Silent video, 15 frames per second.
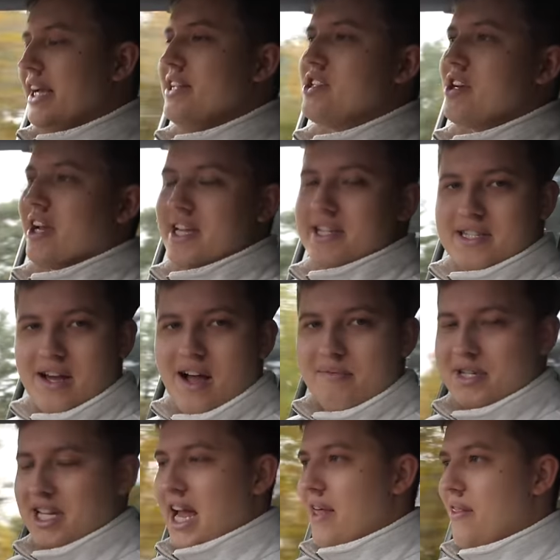it took its time
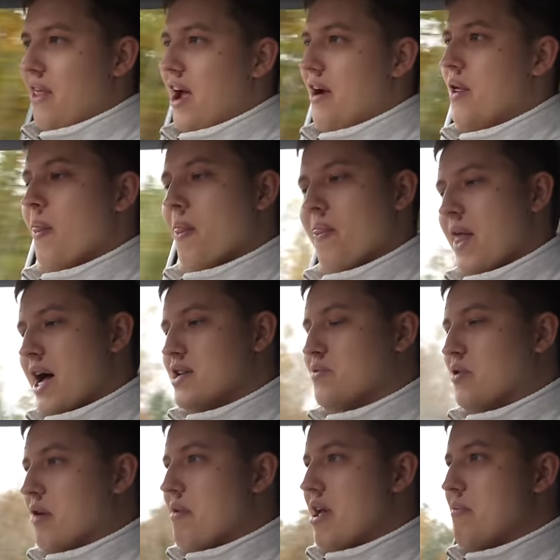to get there, and that's
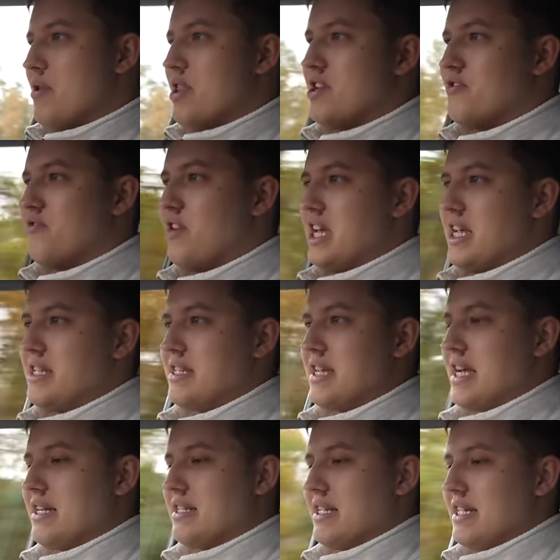what I mean with this
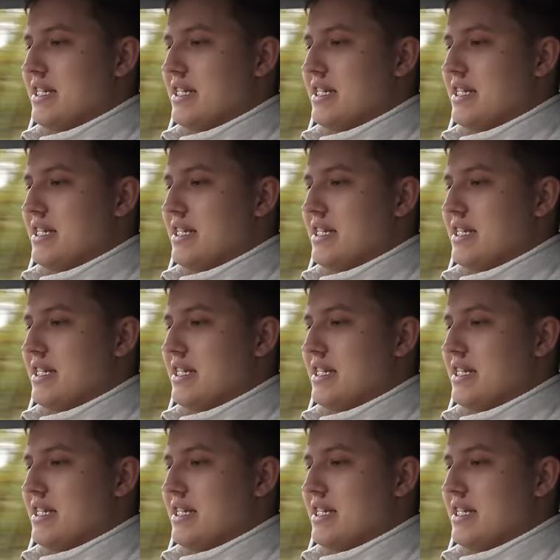V6.